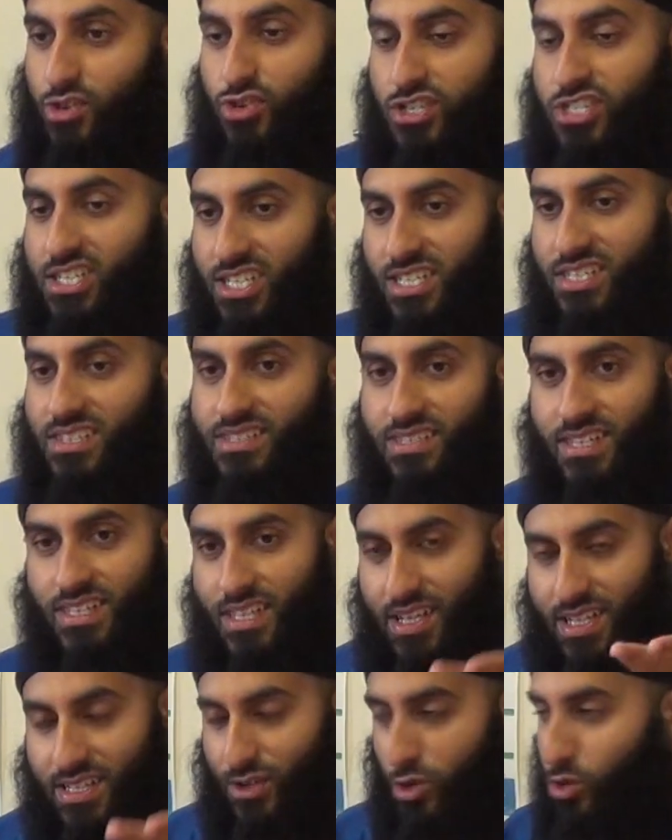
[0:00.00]
Christians
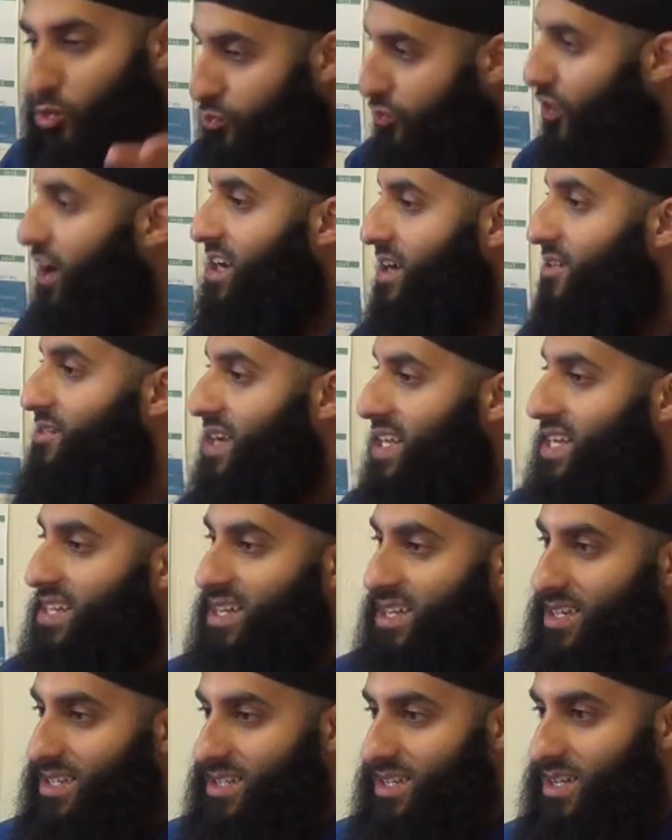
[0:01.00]
and the, and the kuffar here in
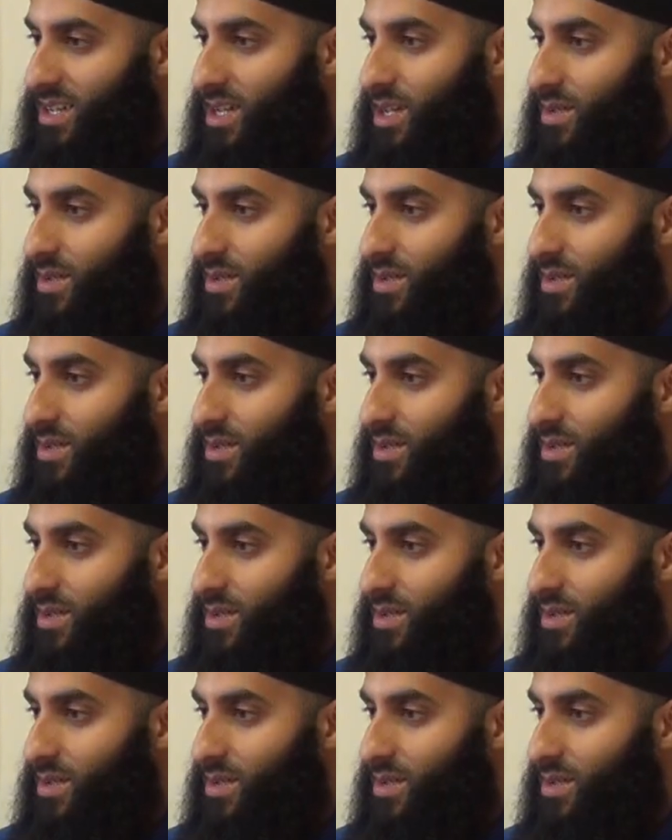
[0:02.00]
England,